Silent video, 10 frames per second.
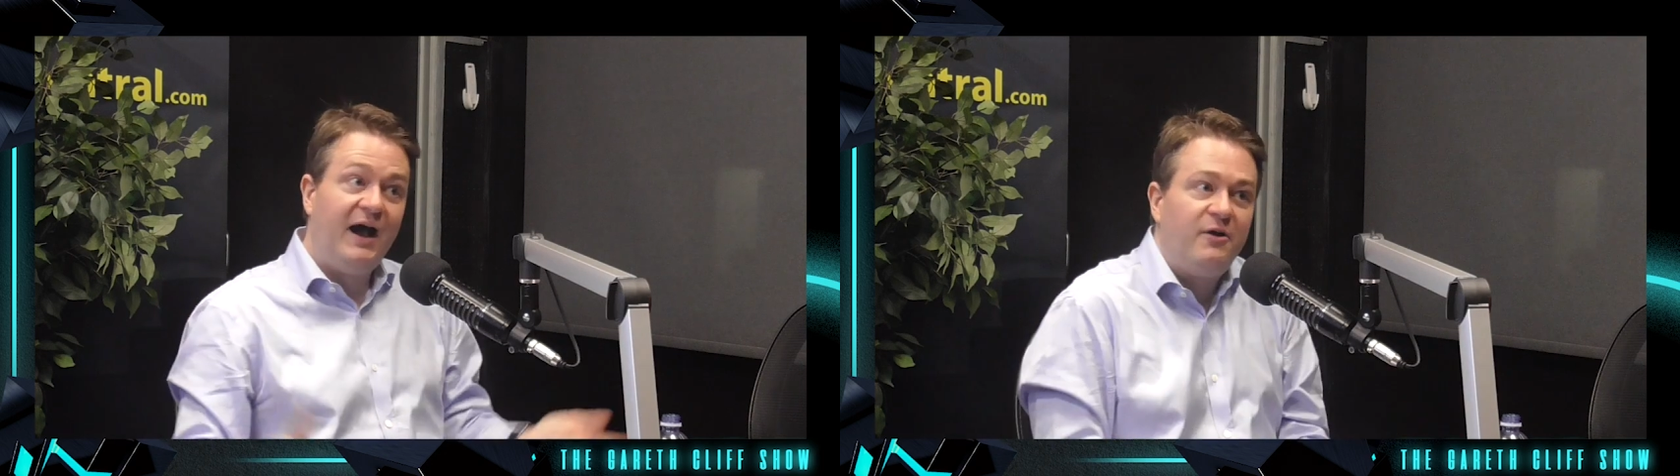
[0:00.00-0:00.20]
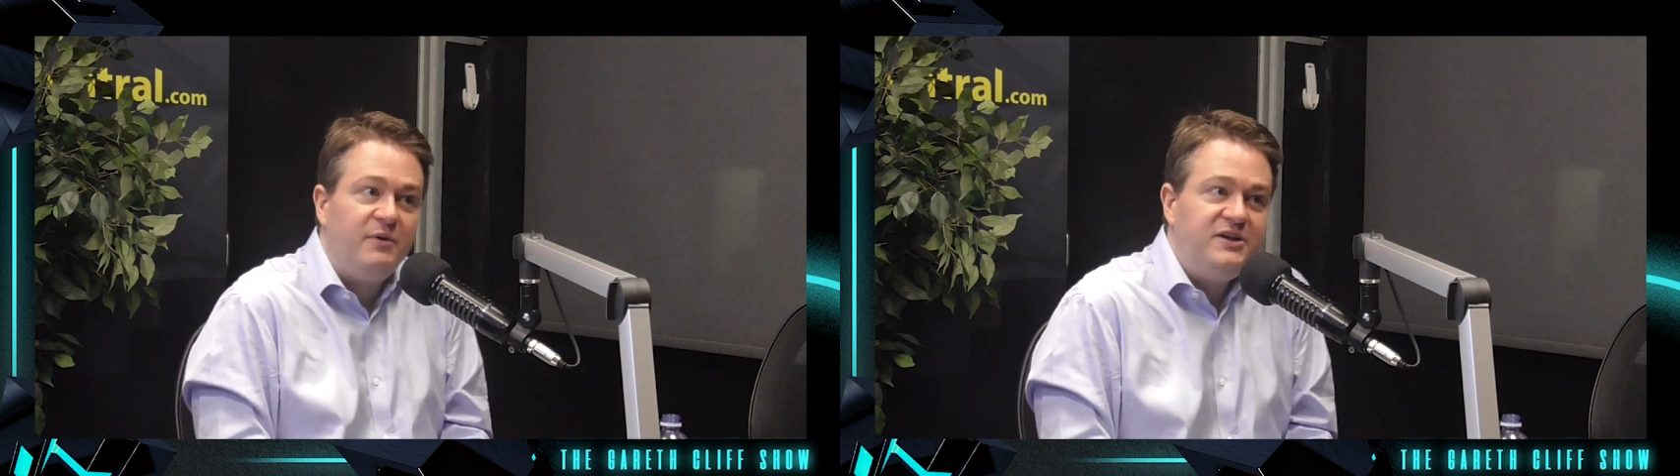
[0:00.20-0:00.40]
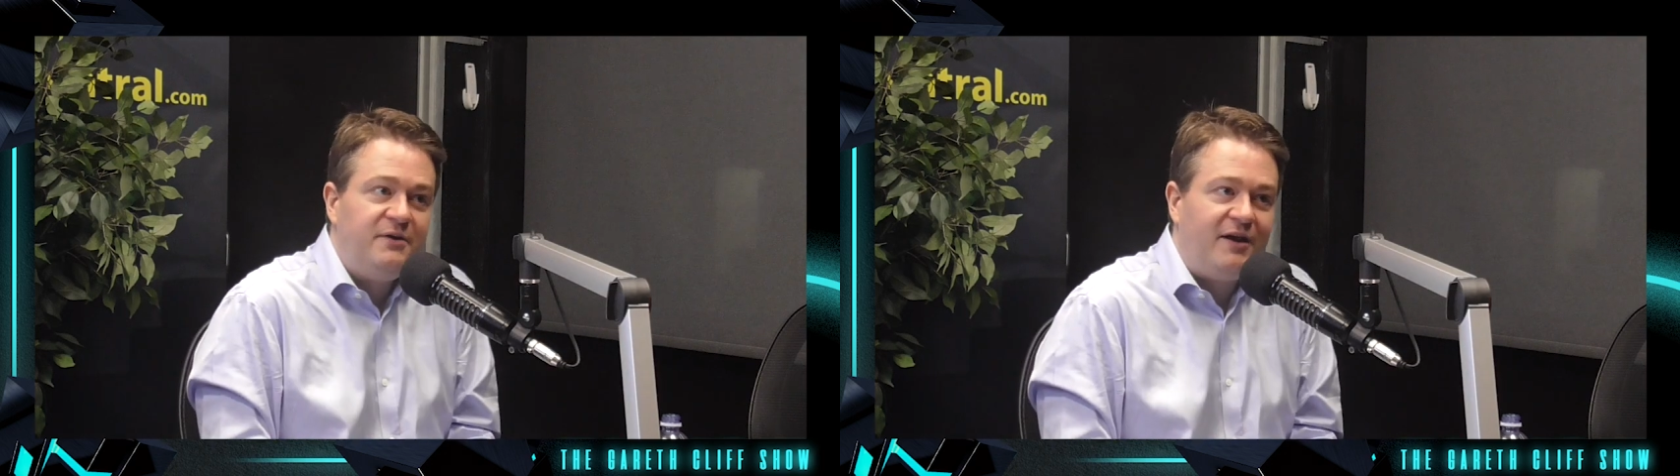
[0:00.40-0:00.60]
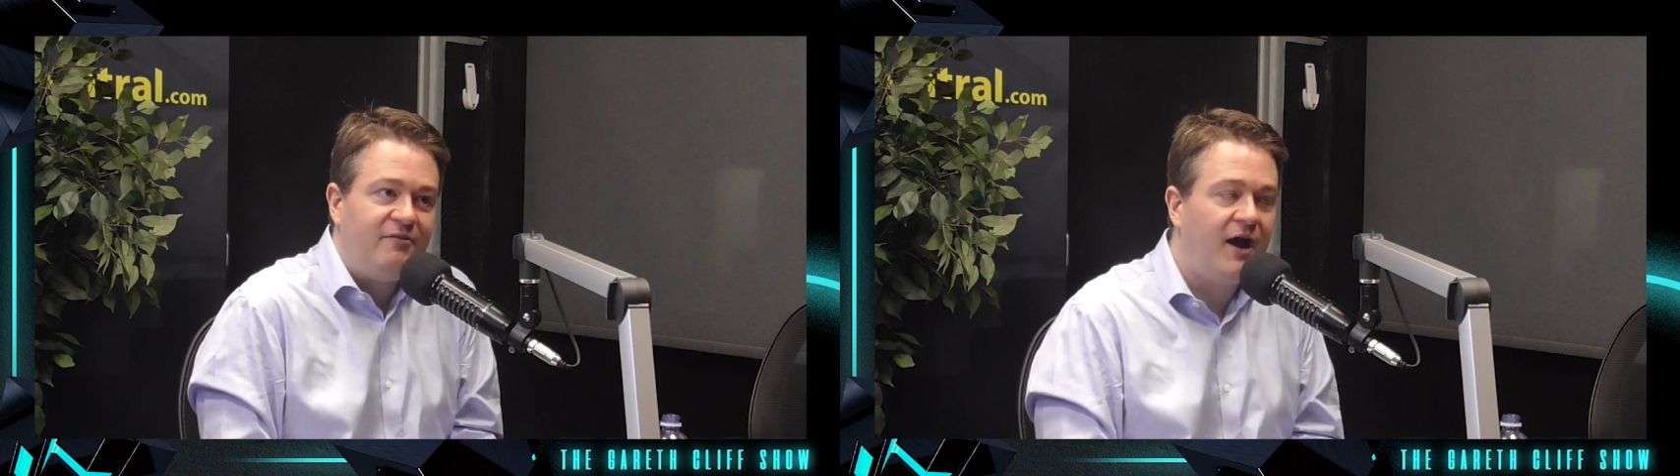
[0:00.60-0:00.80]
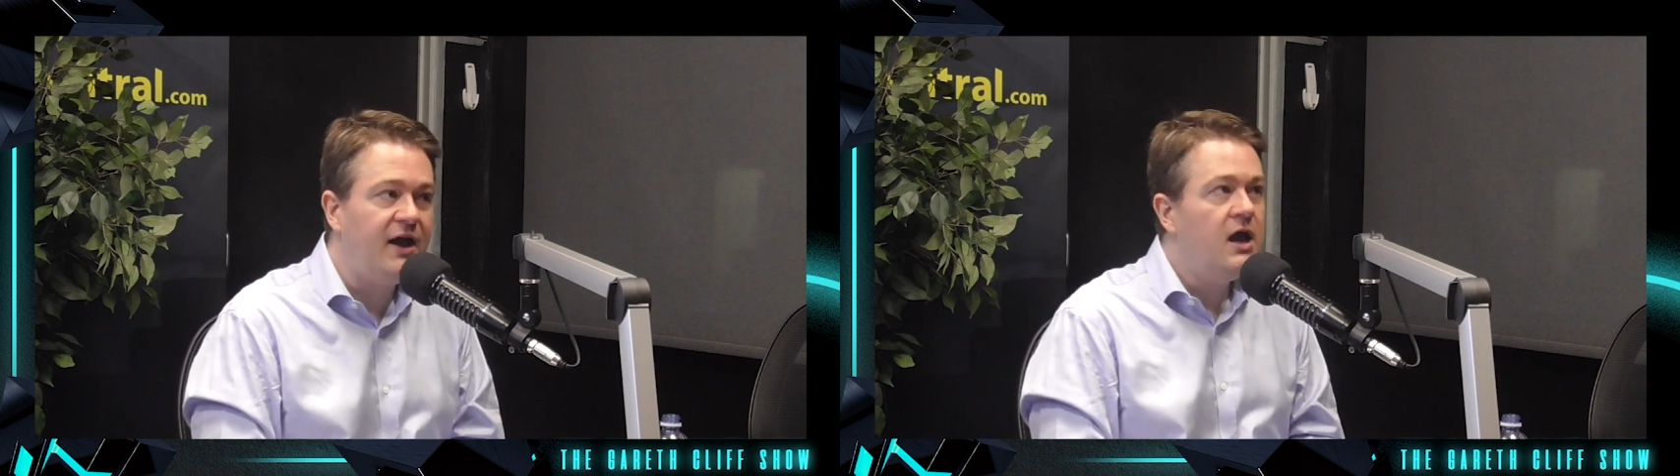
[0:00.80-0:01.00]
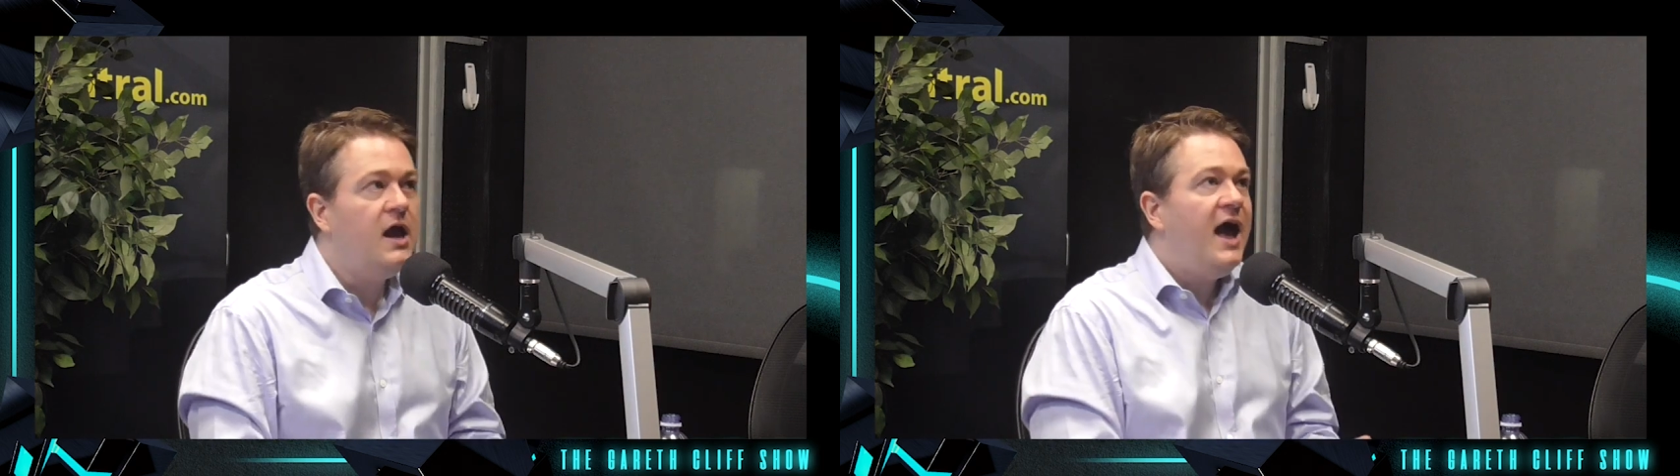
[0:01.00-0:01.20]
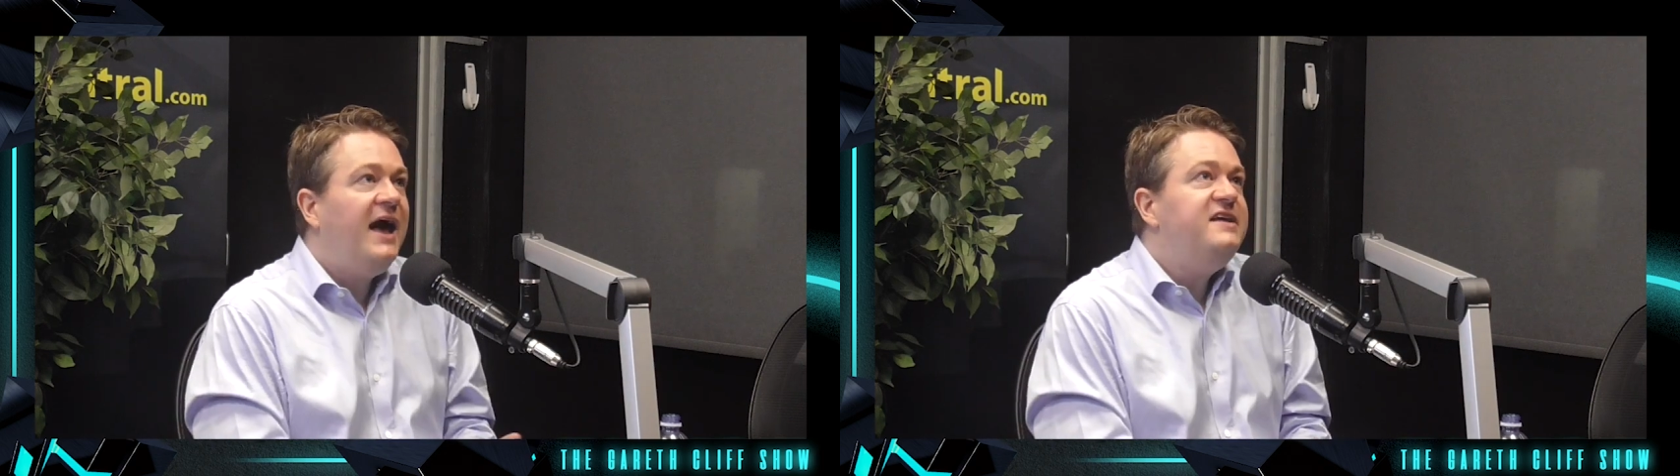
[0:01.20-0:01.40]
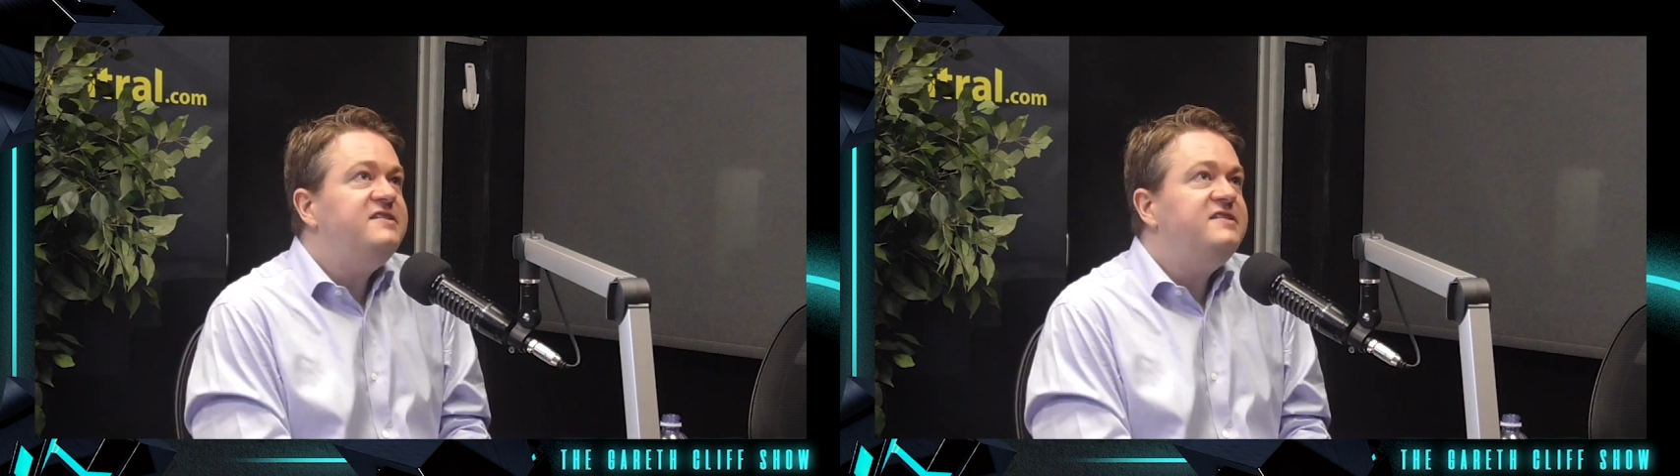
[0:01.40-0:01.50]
How do we do it, right? And he